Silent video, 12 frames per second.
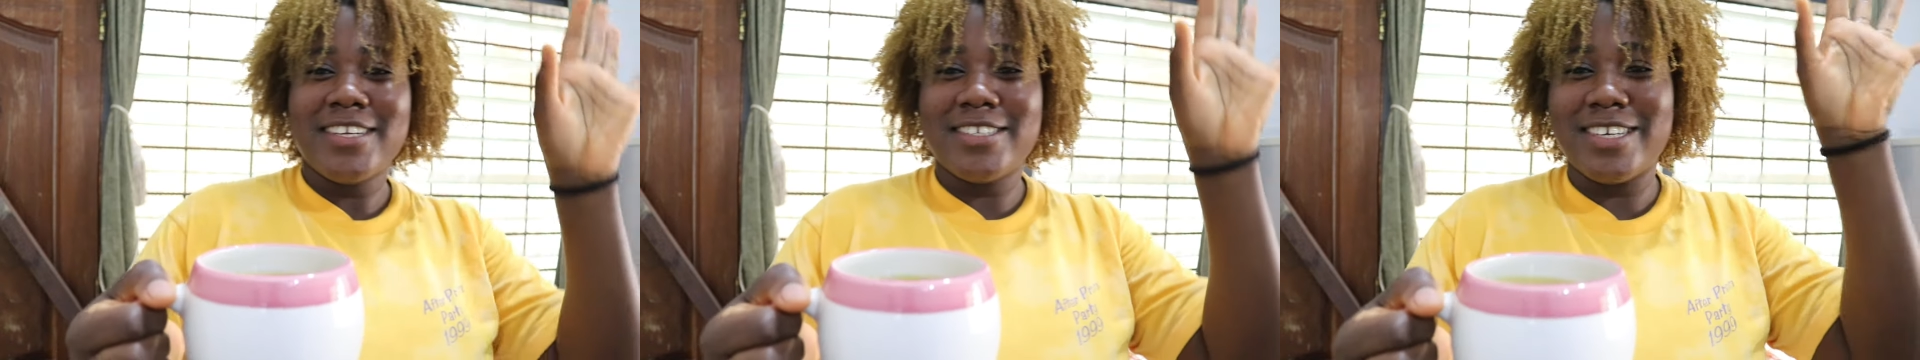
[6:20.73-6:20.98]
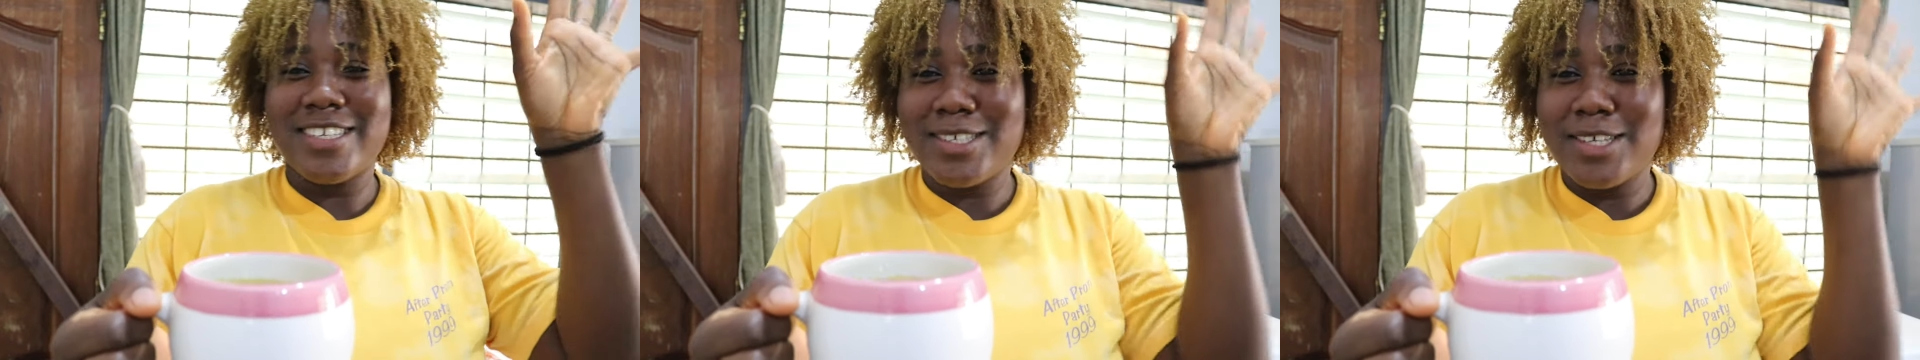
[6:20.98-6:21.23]

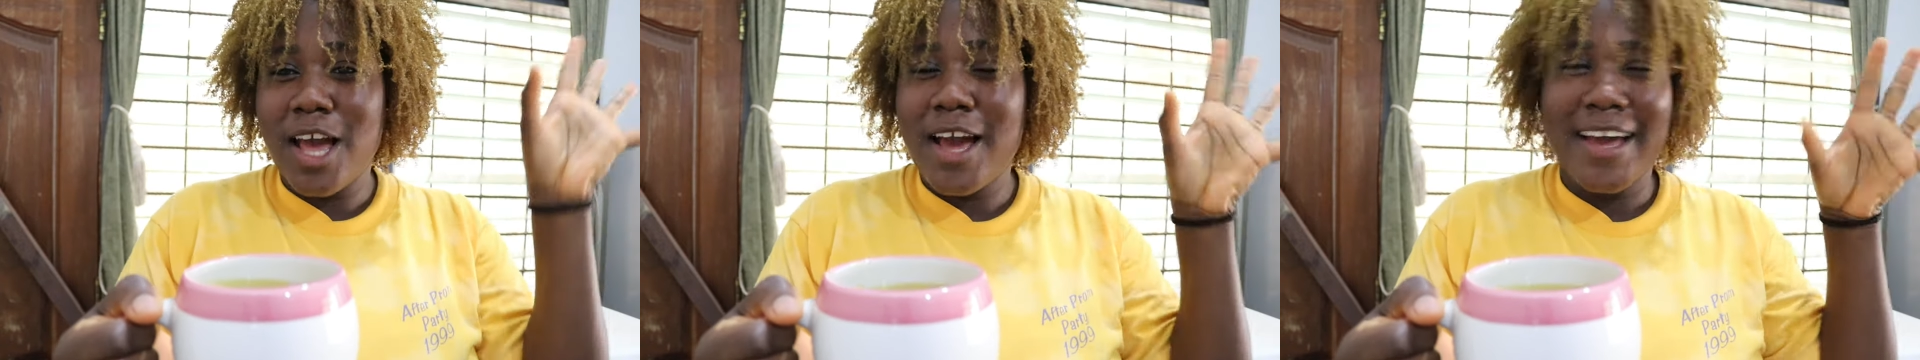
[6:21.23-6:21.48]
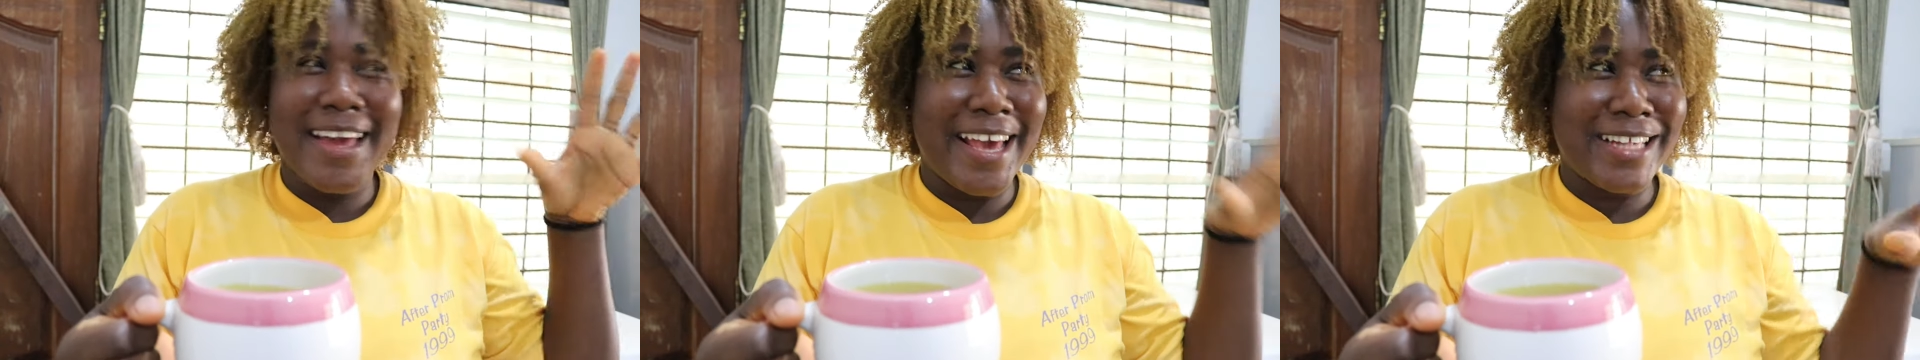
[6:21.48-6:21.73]
just
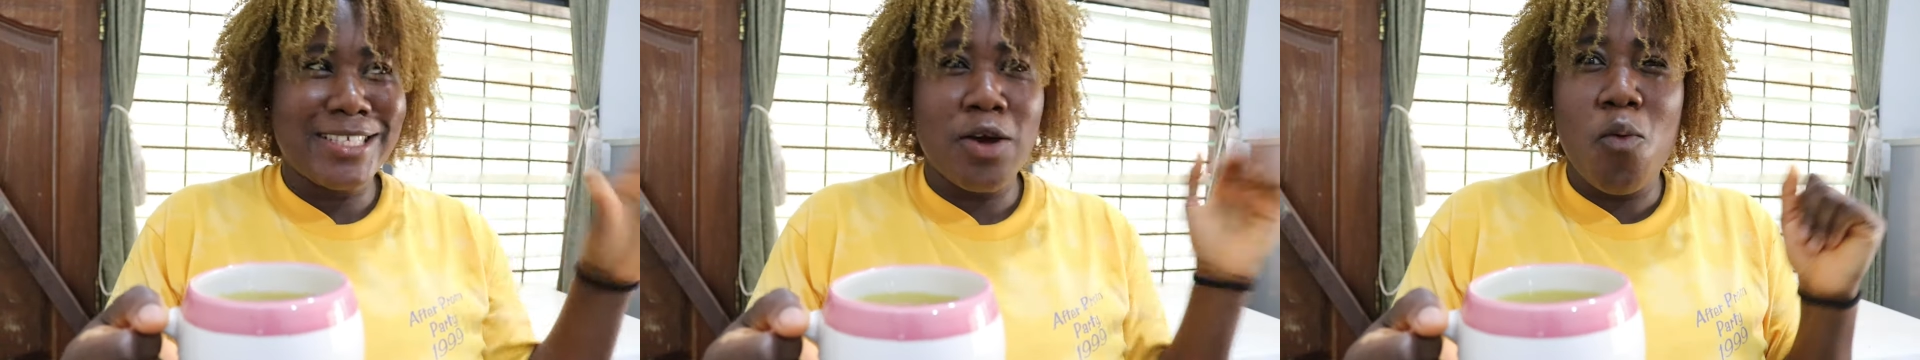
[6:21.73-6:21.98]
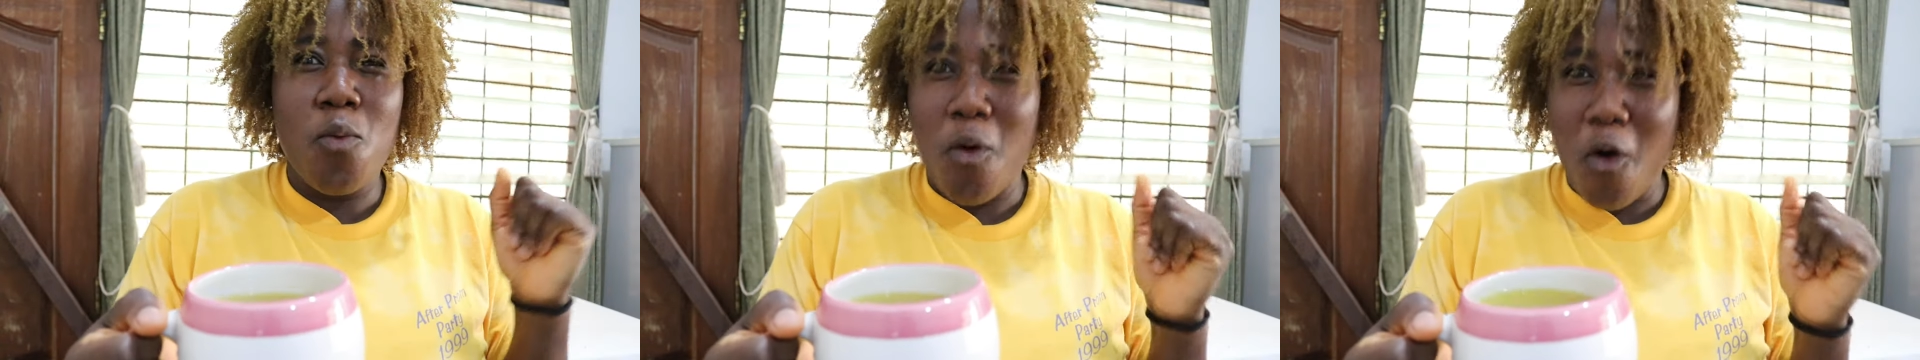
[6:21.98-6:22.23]

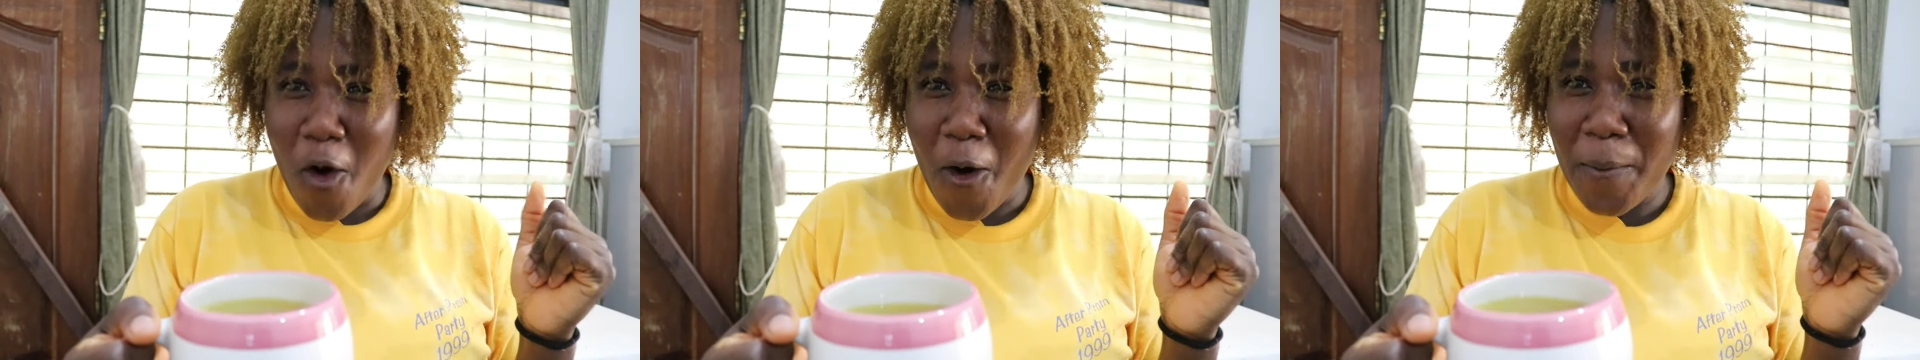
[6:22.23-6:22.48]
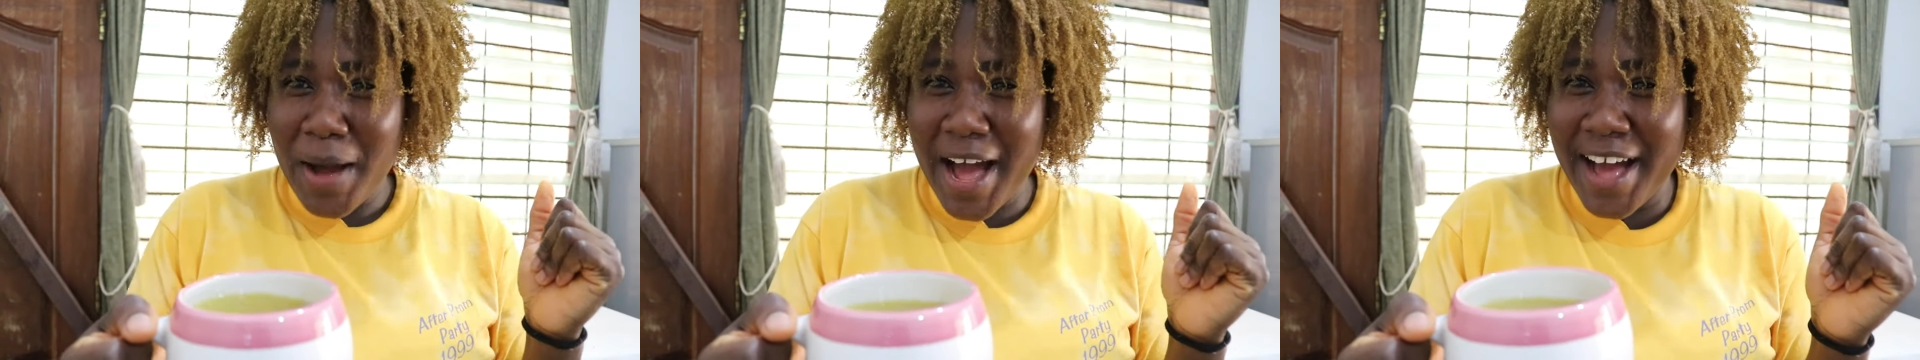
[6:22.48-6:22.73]
getting
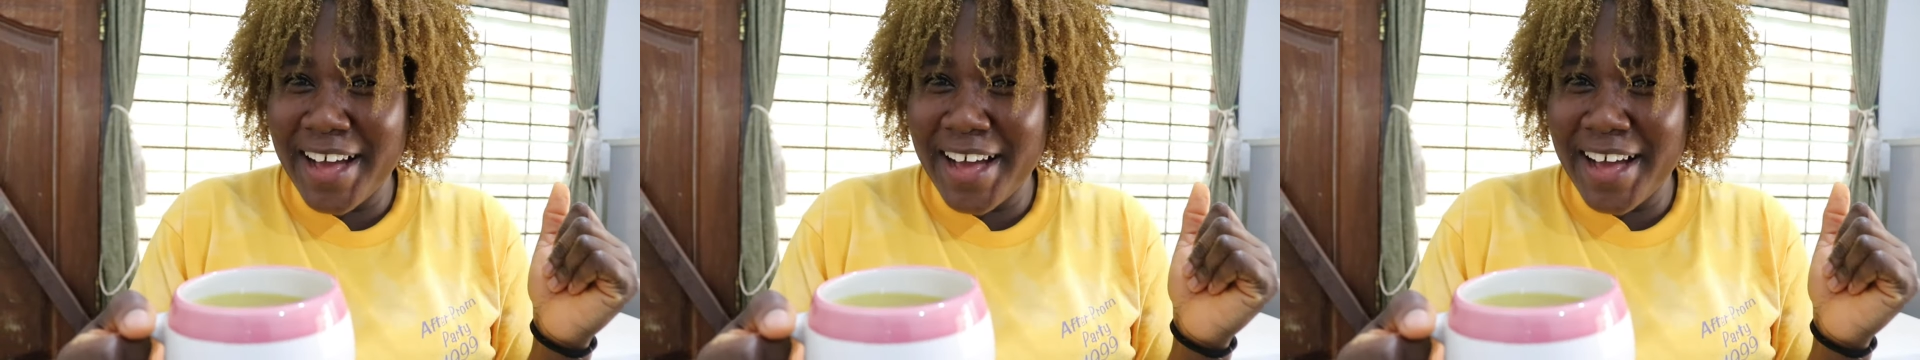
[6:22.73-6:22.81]
warm.